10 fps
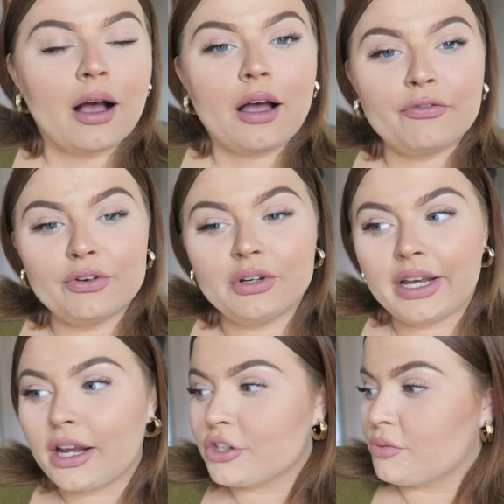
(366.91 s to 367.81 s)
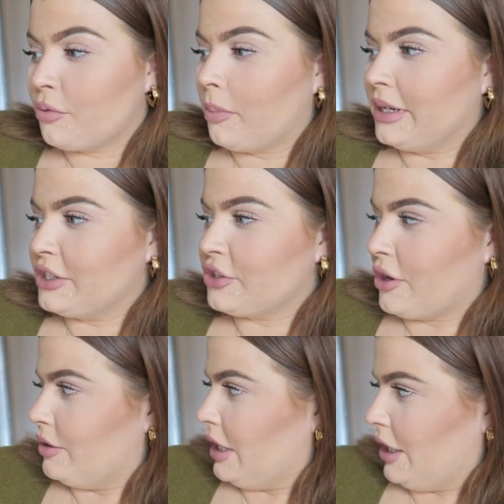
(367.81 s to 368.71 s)
I feel like I should probably
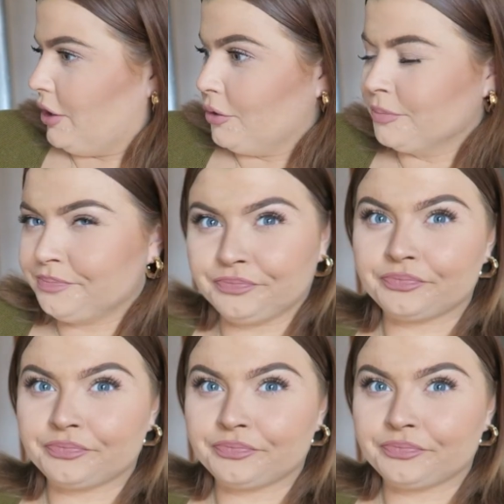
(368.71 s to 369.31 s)
show you